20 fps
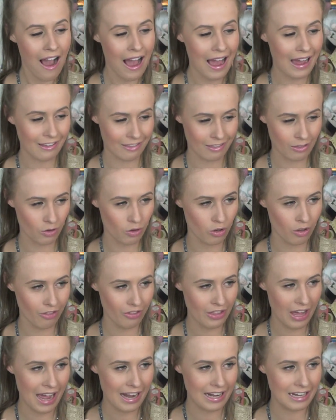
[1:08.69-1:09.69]
I
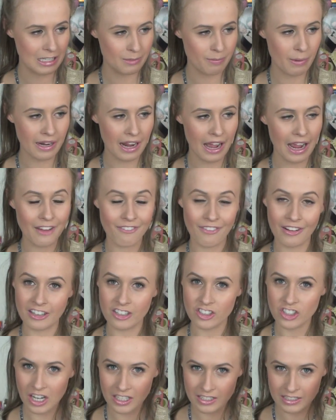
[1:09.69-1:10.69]
thought that it's better if
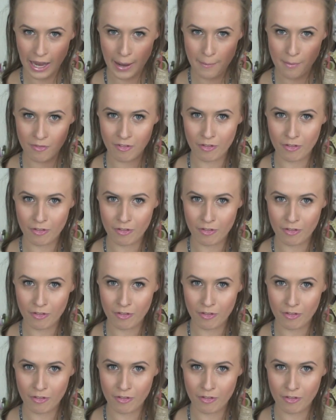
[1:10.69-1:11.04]
I just keep